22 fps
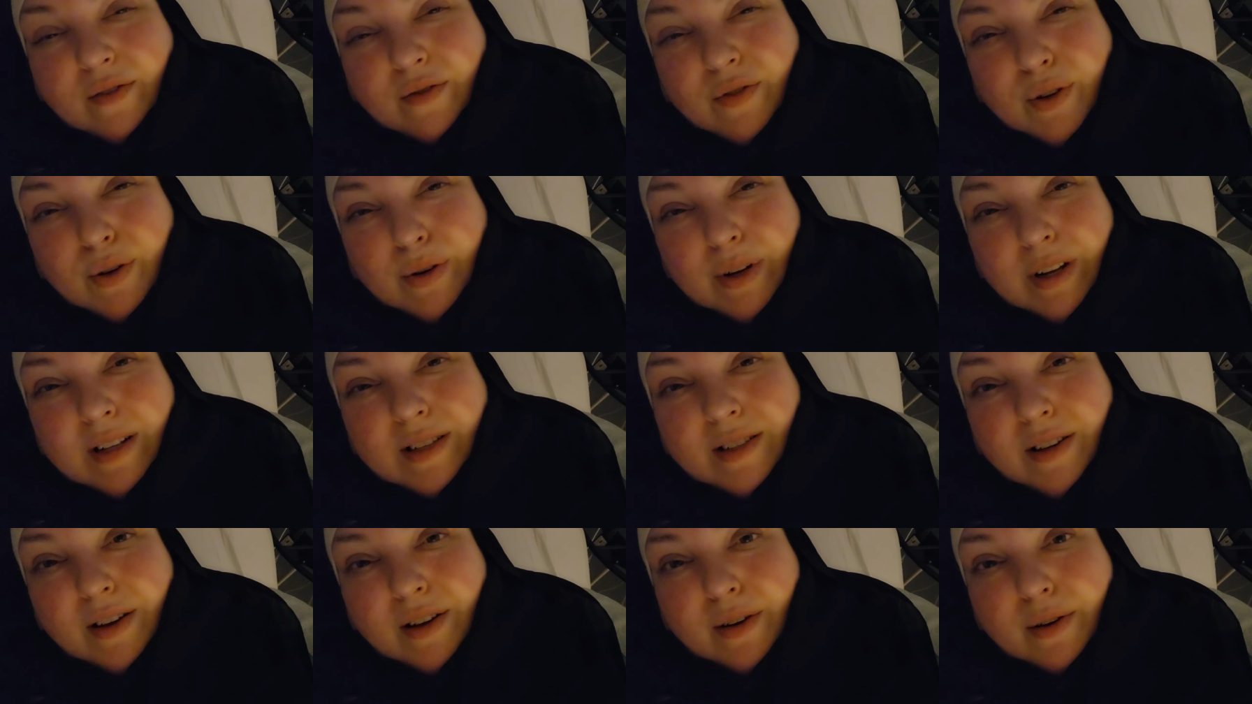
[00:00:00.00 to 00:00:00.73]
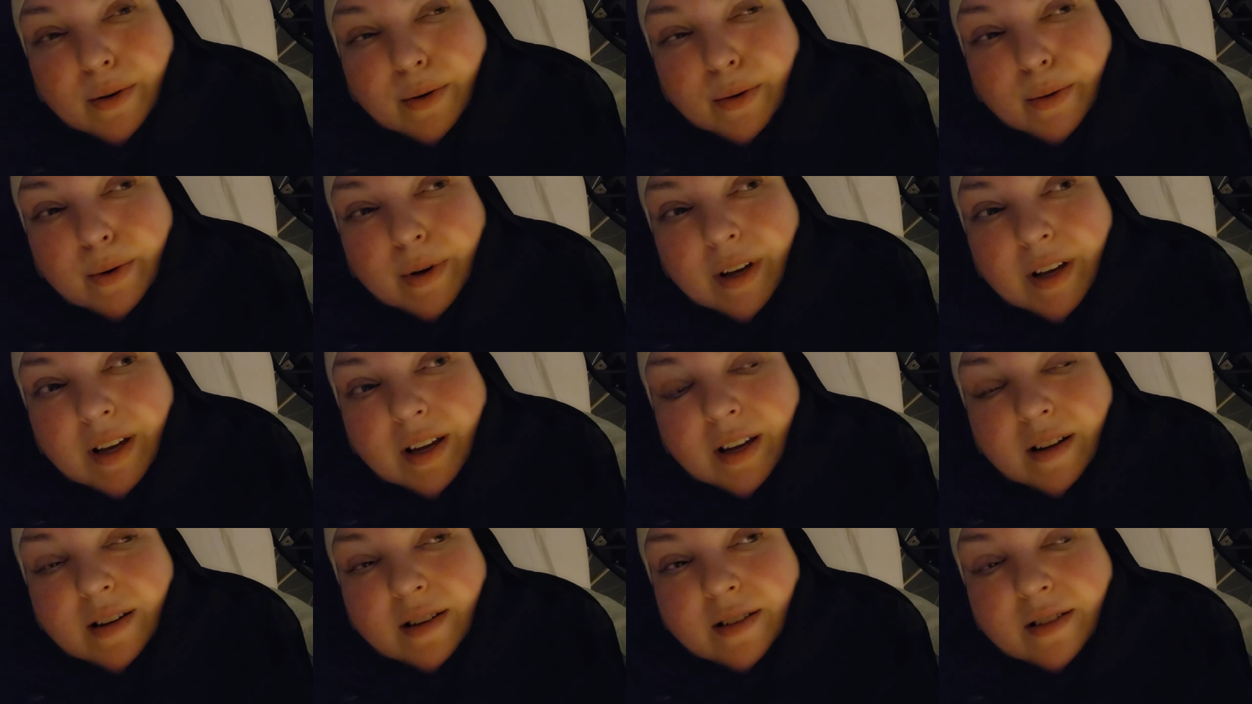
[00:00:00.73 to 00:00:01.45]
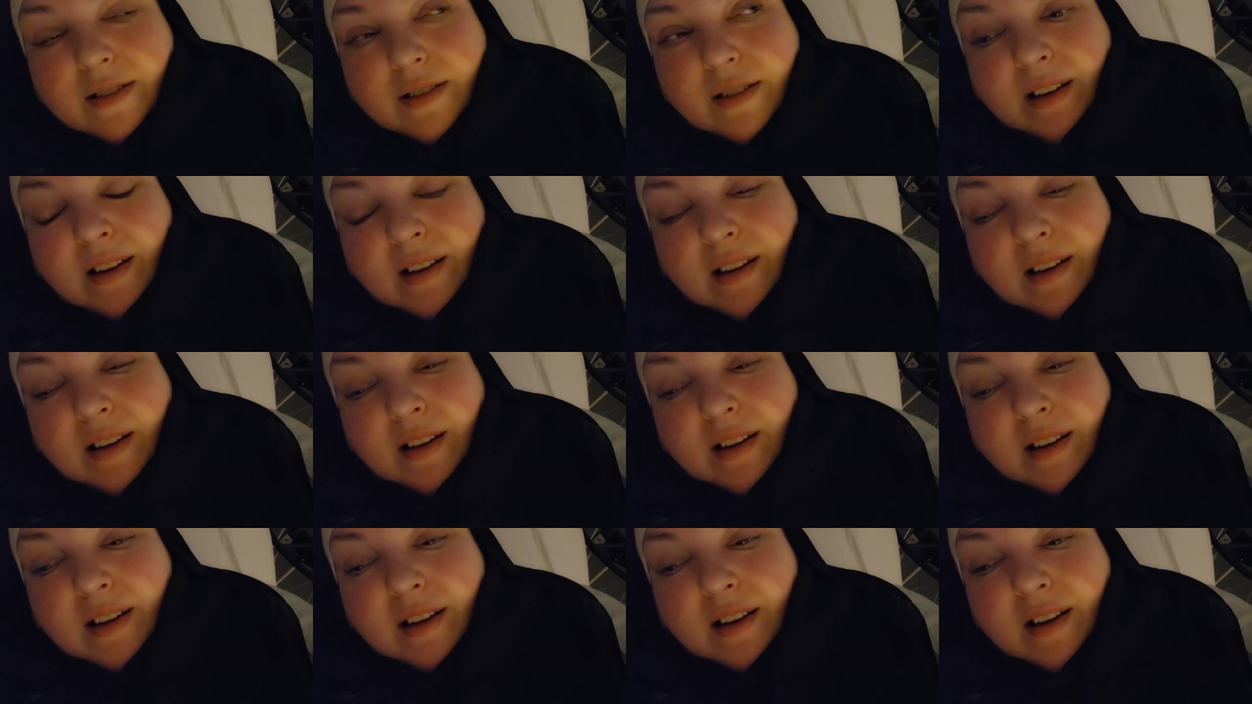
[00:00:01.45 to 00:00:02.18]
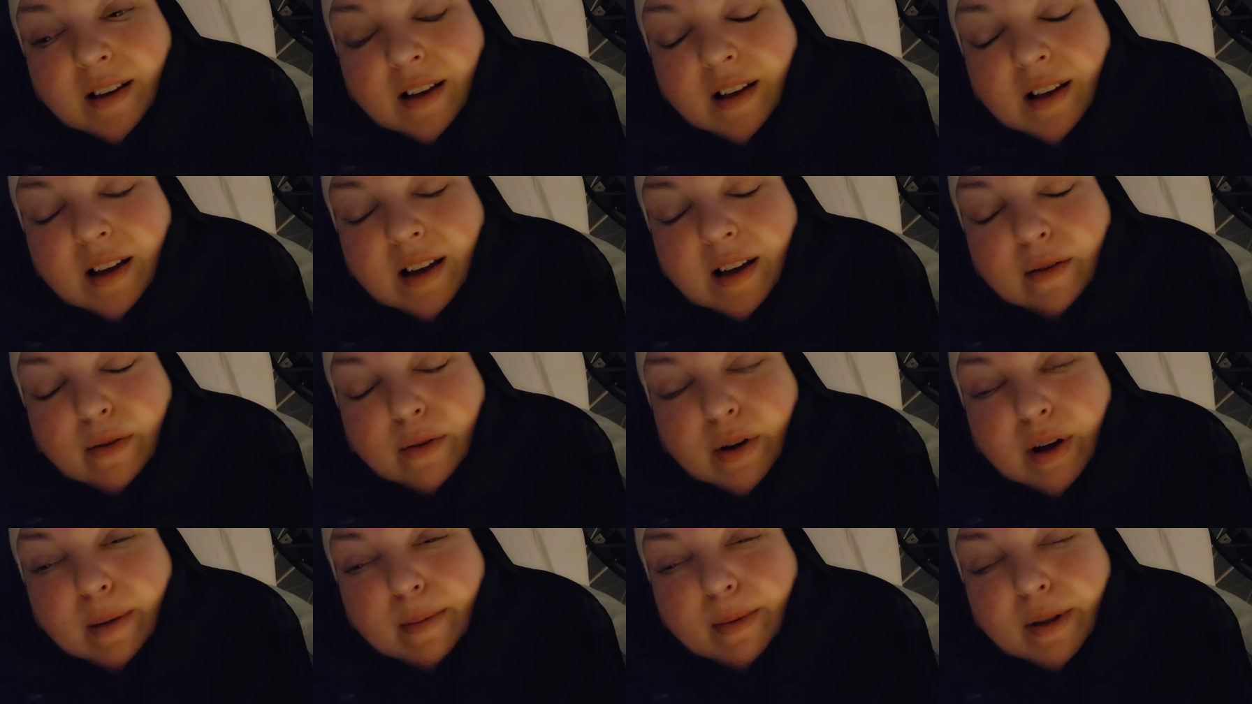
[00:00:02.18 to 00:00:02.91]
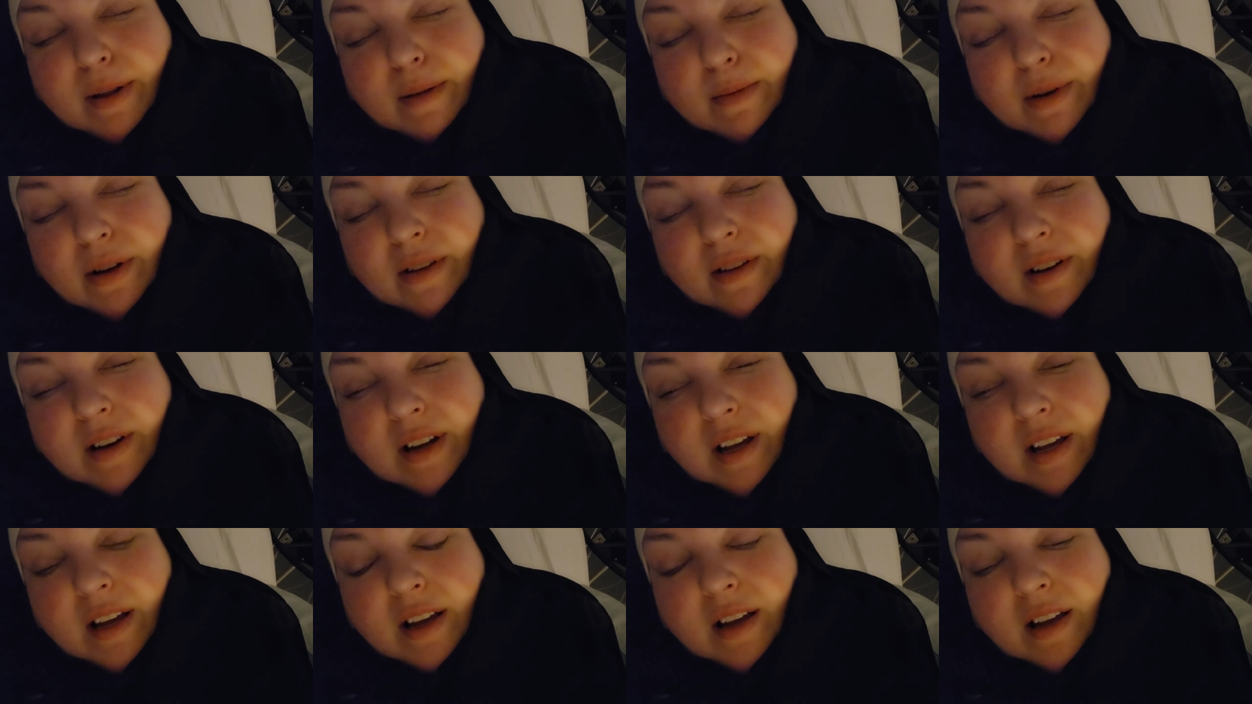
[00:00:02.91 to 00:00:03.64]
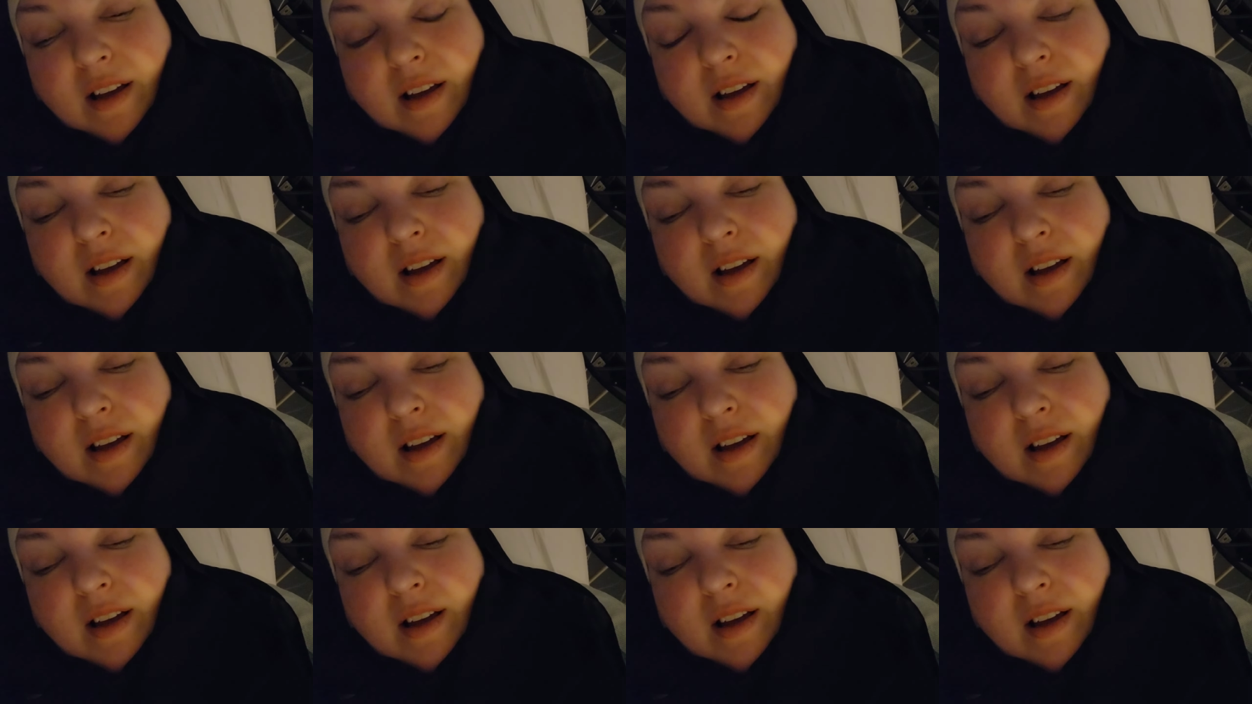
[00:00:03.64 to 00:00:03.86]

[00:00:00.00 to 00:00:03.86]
A few days ago. And I woke up in the middle of the night